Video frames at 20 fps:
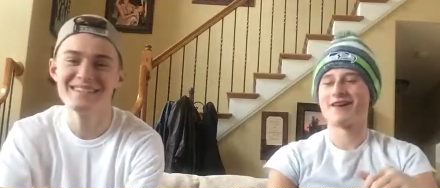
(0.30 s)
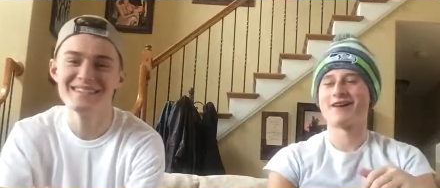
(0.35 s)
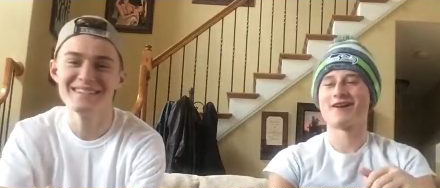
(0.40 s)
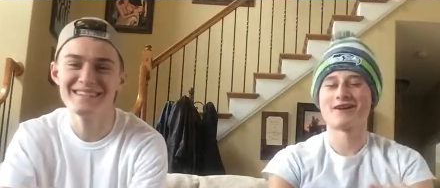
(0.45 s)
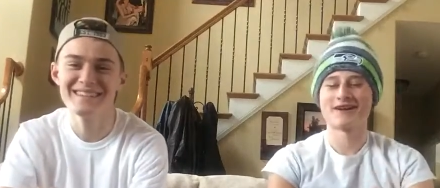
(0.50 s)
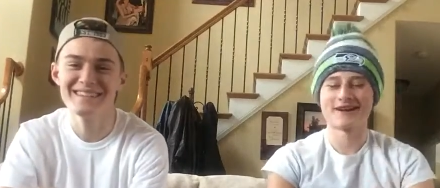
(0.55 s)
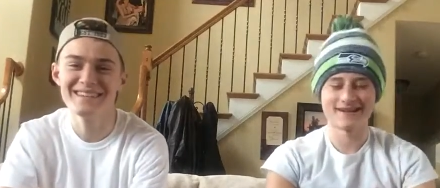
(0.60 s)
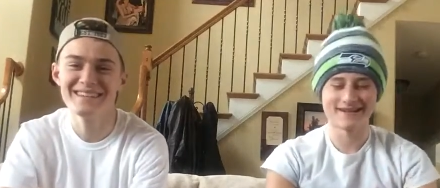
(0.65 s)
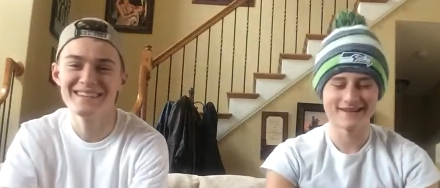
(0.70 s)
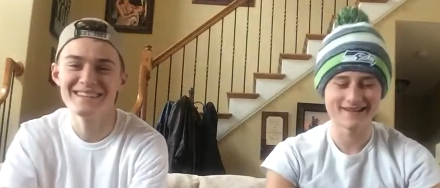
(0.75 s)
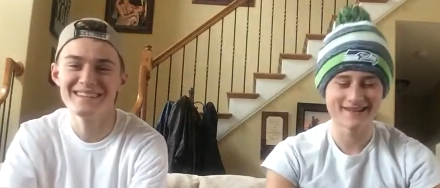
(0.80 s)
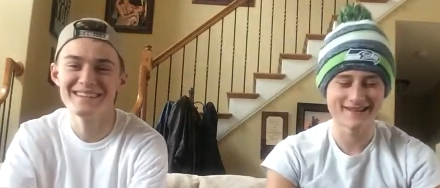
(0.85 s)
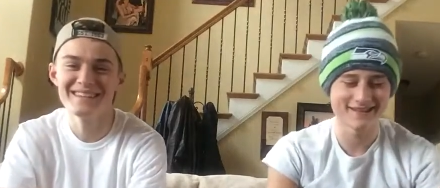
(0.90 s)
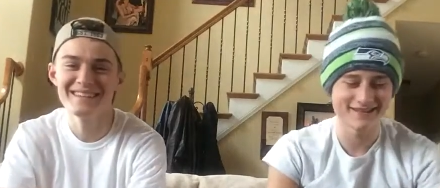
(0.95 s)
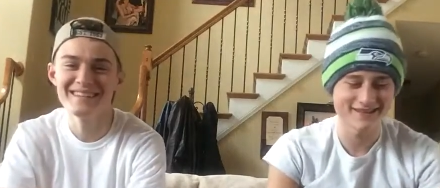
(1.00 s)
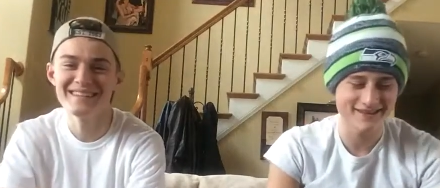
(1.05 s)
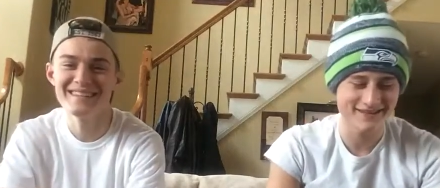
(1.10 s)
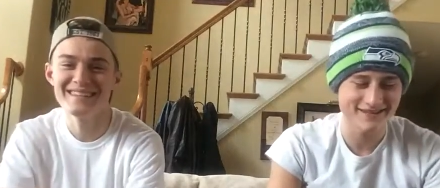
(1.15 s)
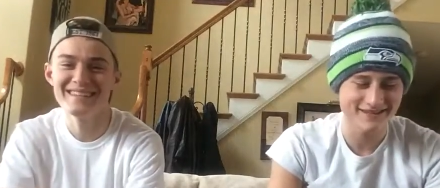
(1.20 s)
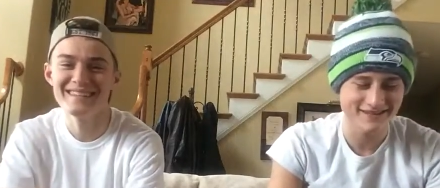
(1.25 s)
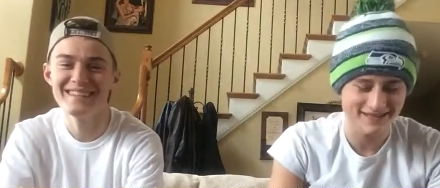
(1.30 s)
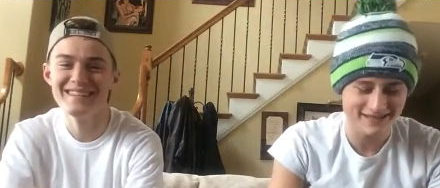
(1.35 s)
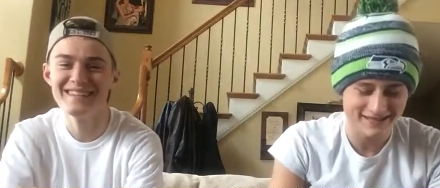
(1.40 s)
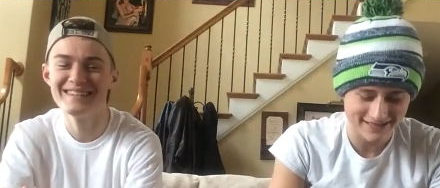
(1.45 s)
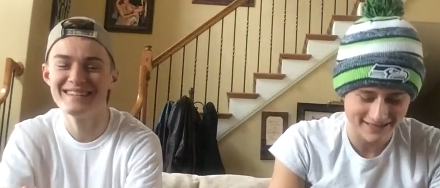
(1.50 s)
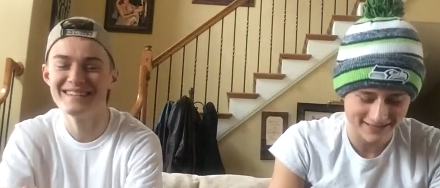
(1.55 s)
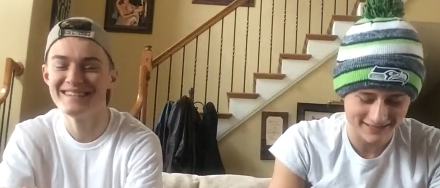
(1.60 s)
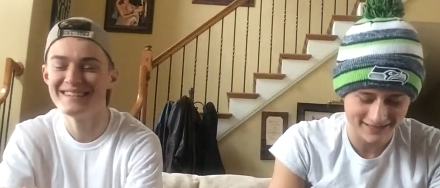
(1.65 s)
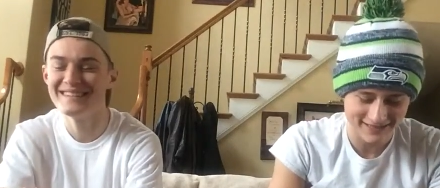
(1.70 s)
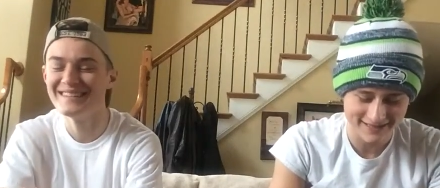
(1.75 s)
Speaker 1: Alright, this is
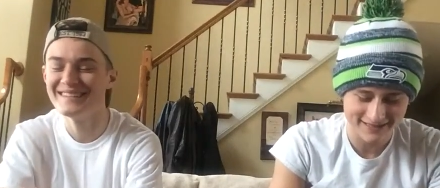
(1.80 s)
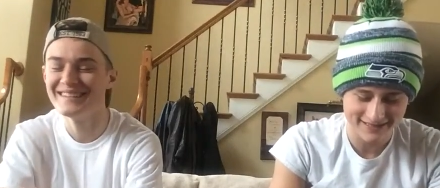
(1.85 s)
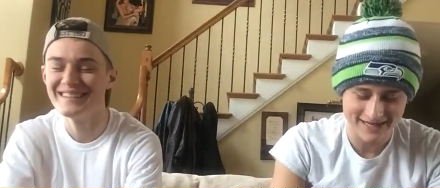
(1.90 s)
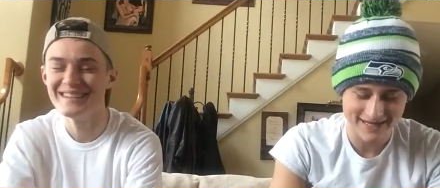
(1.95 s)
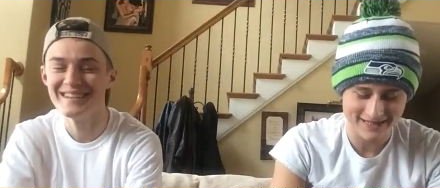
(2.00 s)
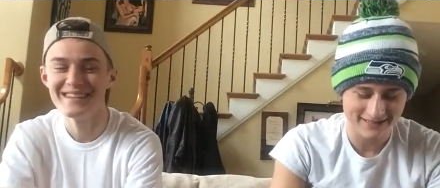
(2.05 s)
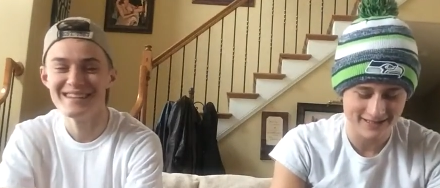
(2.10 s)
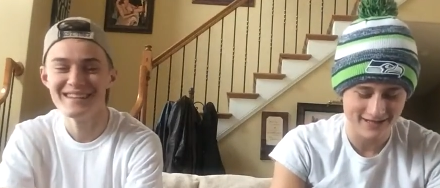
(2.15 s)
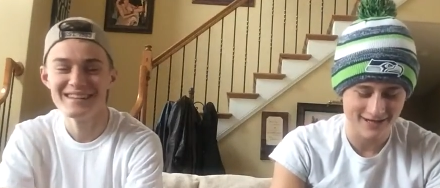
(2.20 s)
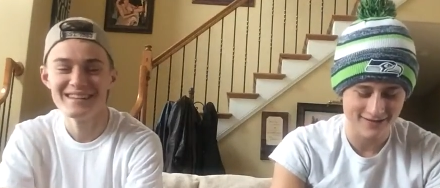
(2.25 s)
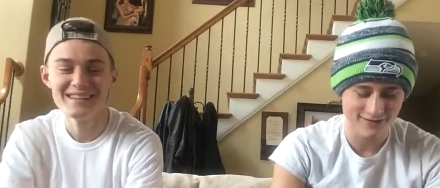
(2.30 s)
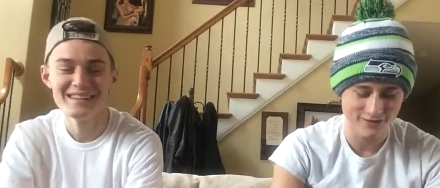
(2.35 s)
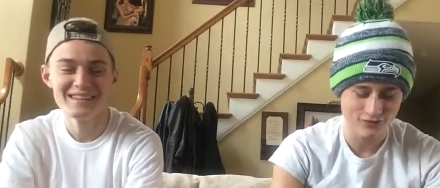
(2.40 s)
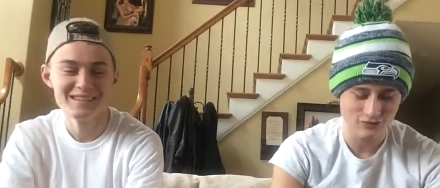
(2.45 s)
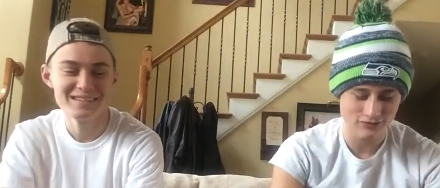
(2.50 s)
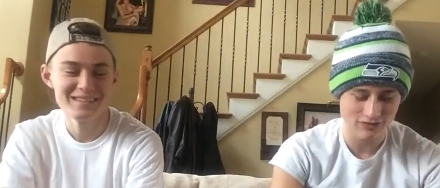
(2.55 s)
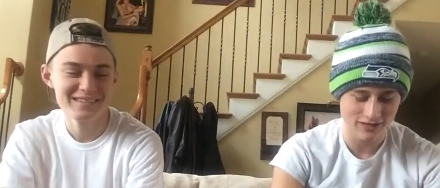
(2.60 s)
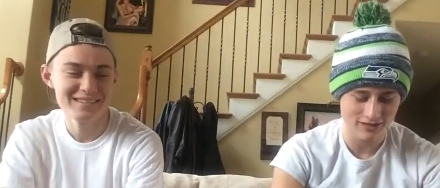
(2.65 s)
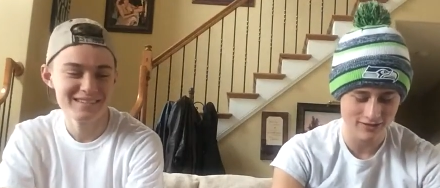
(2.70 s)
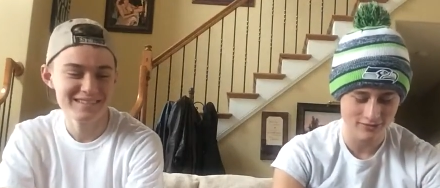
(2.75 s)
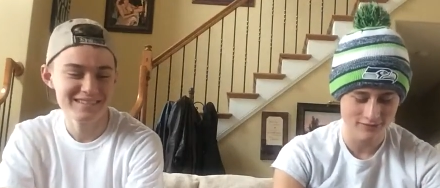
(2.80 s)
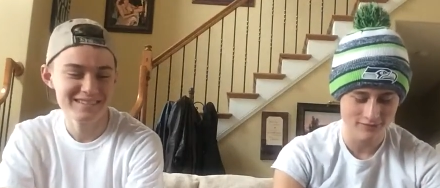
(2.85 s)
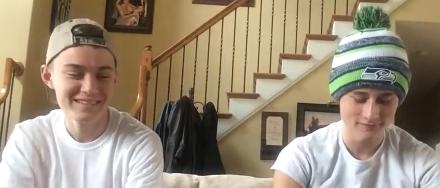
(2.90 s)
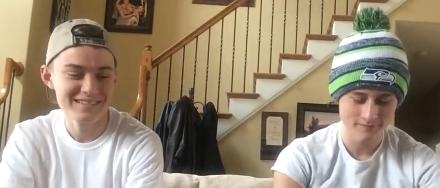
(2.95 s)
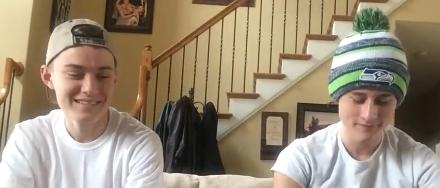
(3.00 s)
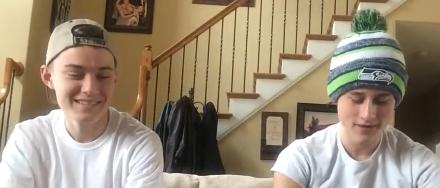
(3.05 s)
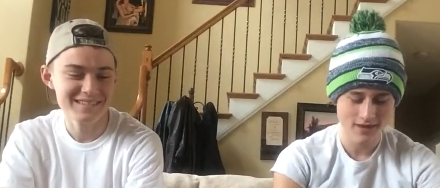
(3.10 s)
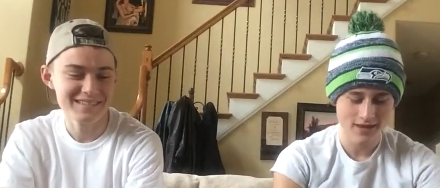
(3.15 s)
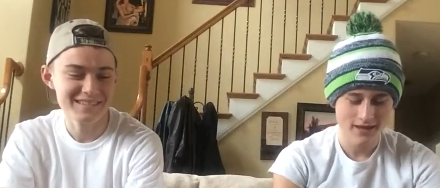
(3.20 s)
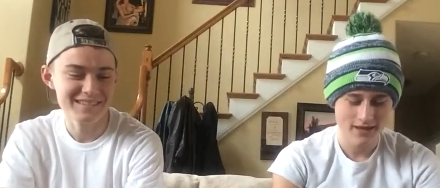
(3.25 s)
TJ-Niche-Himes YouTube channel.
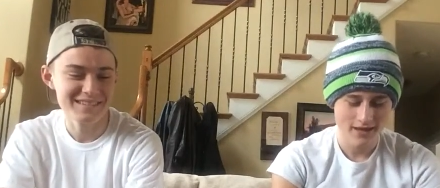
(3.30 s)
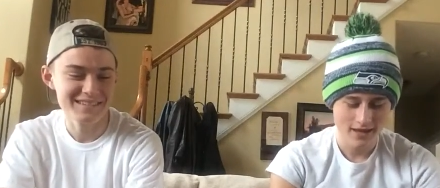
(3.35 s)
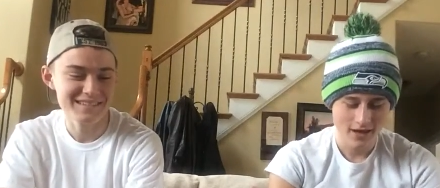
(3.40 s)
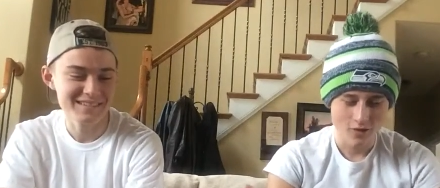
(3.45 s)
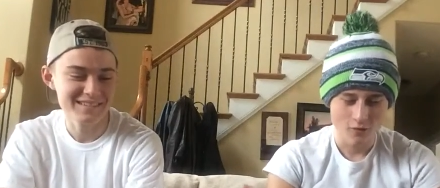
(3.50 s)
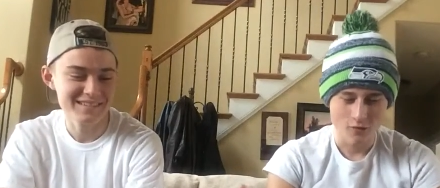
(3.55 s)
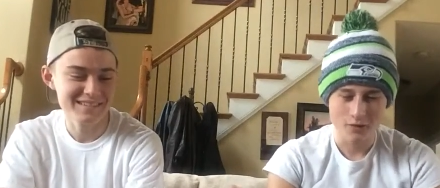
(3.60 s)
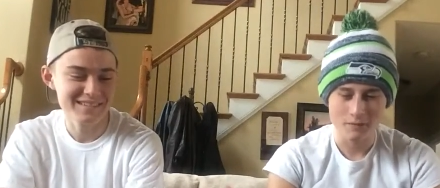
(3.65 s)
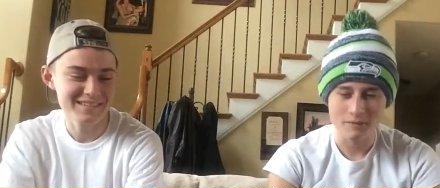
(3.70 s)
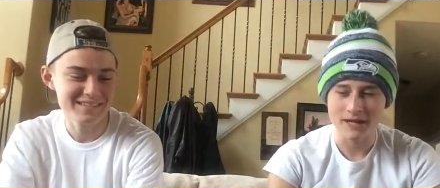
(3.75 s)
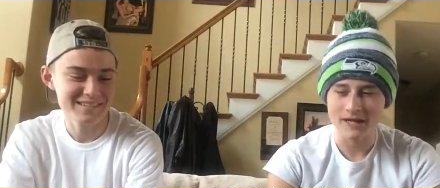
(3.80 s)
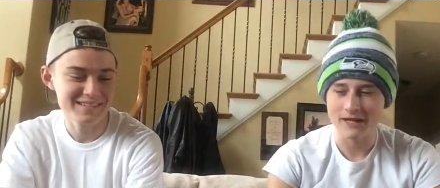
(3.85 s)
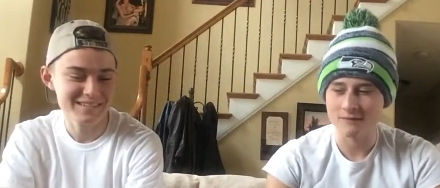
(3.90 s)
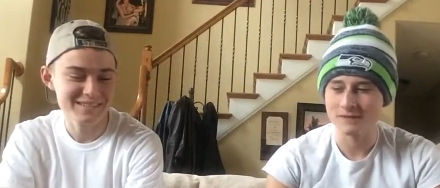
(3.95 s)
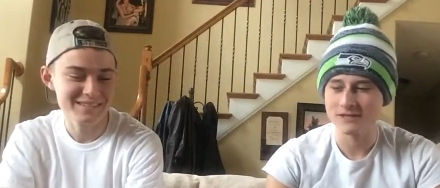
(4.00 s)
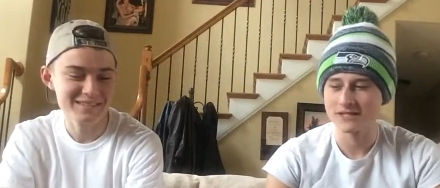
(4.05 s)
We're about to